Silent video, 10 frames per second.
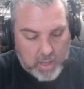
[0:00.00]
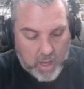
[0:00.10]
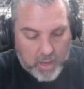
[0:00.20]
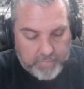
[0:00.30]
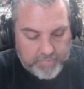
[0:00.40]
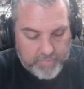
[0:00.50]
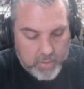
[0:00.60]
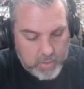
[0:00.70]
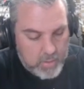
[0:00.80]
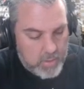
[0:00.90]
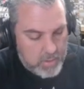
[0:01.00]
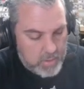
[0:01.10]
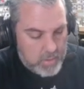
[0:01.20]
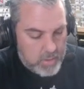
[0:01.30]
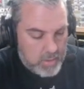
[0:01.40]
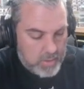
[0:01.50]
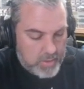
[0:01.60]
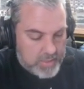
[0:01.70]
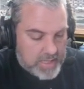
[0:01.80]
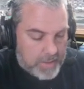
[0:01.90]
off, the
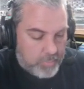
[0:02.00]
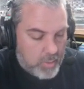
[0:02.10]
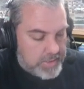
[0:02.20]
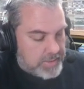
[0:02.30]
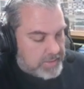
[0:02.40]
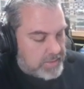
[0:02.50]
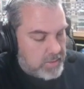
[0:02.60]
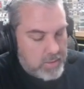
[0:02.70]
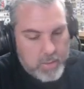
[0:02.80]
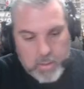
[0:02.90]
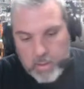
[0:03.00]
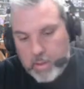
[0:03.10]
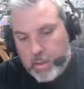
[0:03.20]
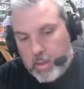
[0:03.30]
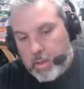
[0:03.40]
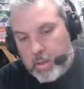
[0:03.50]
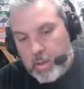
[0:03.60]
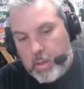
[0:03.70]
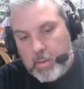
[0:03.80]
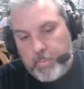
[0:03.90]
top ones,
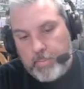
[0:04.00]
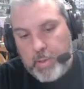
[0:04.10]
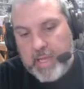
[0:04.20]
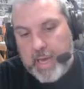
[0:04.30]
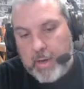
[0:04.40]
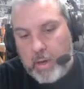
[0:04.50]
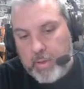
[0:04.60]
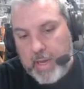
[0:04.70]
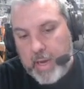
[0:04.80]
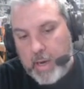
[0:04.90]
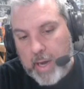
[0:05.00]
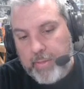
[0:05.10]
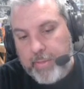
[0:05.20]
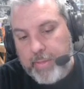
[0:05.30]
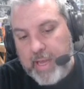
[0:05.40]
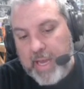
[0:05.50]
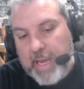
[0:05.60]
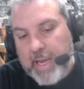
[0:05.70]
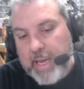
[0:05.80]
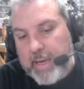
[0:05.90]
put that on there, and
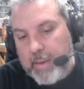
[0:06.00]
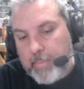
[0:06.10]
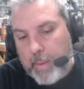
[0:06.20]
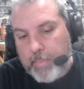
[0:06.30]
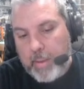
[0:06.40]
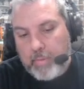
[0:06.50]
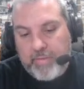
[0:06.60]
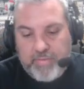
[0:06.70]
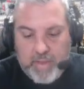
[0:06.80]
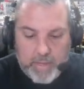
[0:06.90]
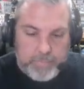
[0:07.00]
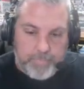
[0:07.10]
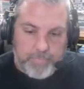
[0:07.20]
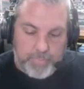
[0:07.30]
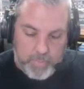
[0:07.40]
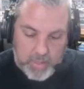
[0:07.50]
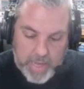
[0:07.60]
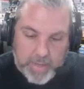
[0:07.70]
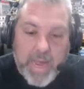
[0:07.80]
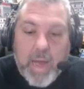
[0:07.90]
then it might be able to fit. Yeah,
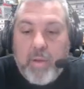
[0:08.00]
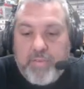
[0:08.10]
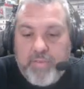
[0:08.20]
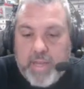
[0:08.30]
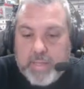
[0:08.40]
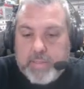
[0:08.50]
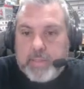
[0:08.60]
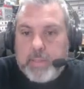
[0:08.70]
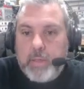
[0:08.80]
now it fits.